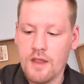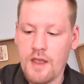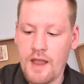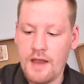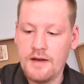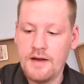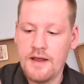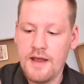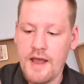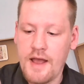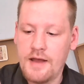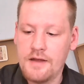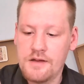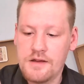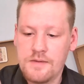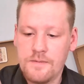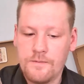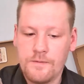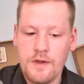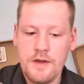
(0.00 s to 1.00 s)
And it
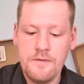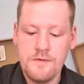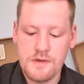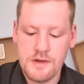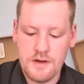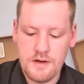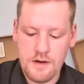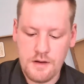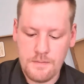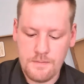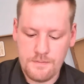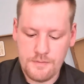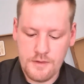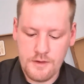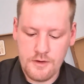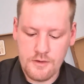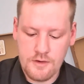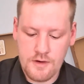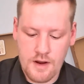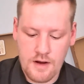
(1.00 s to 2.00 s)
has some flavors in it
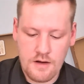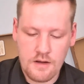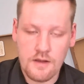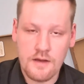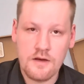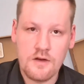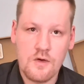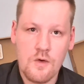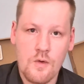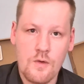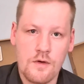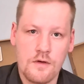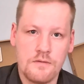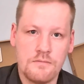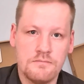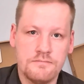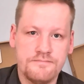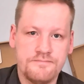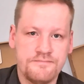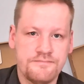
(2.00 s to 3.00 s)
that are kind of like corn.
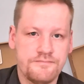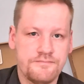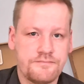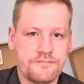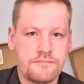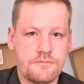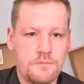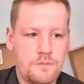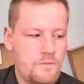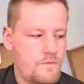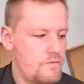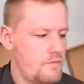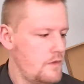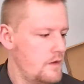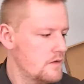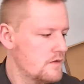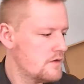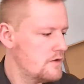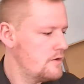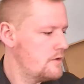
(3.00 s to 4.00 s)

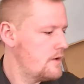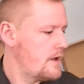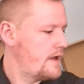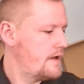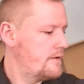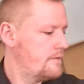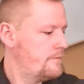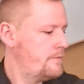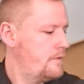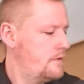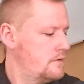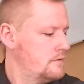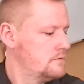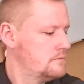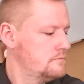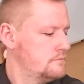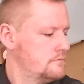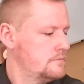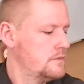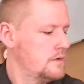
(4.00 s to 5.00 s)
So you have
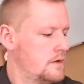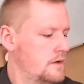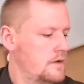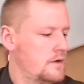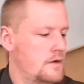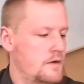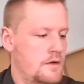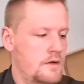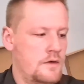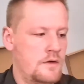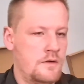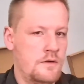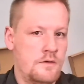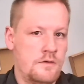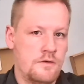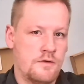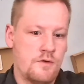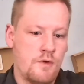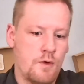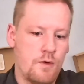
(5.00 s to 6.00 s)

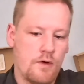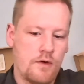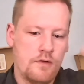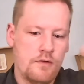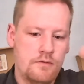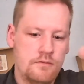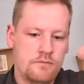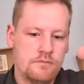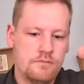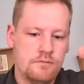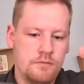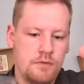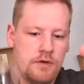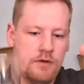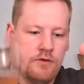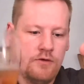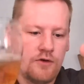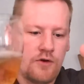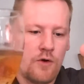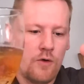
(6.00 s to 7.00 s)
corn
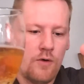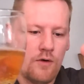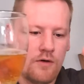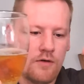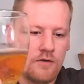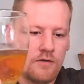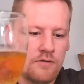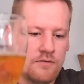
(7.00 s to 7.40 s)
in your corn.